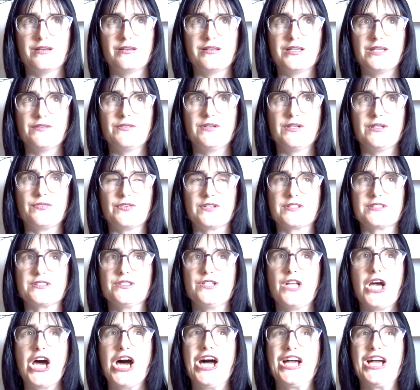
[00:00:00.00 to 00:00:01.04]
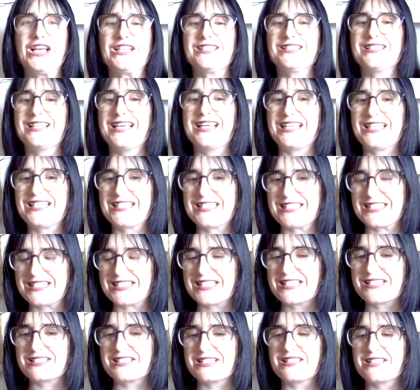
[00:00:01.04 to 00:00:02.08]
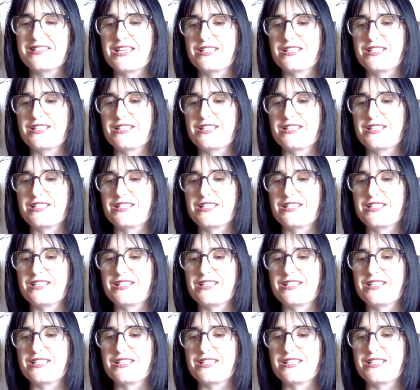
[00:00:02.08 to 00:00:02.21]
Even if it's not like consistent,